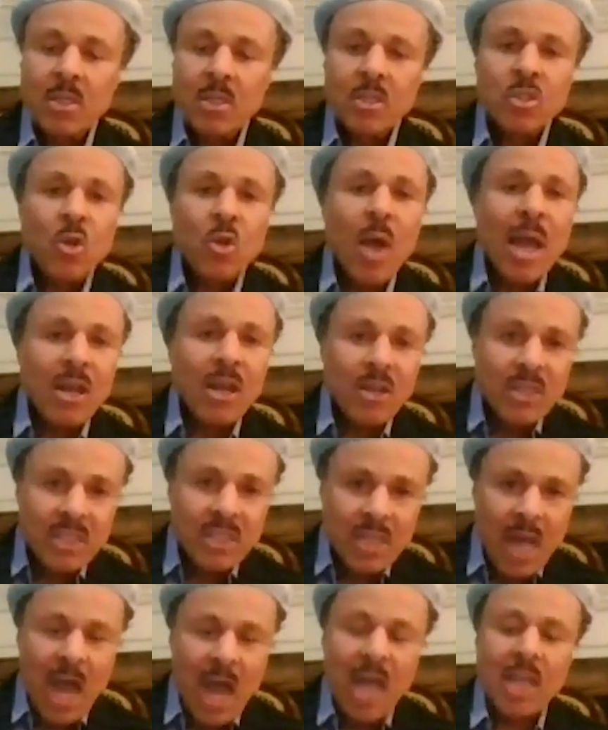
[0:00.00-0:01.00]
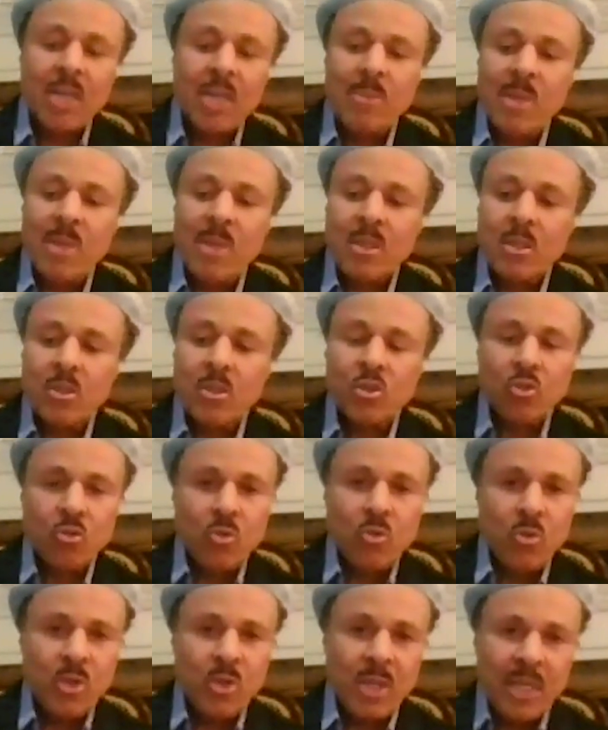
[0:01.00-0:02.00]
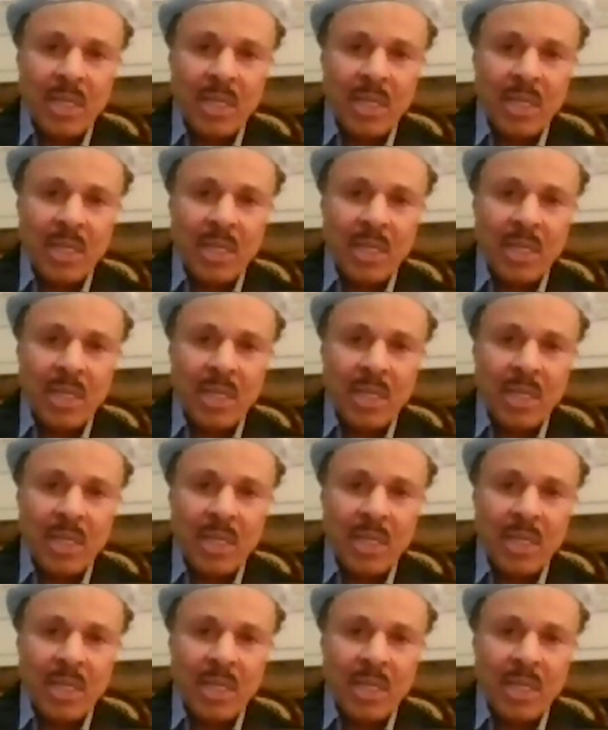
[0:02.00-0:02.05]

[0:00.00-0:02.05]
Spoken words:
so I could document the truth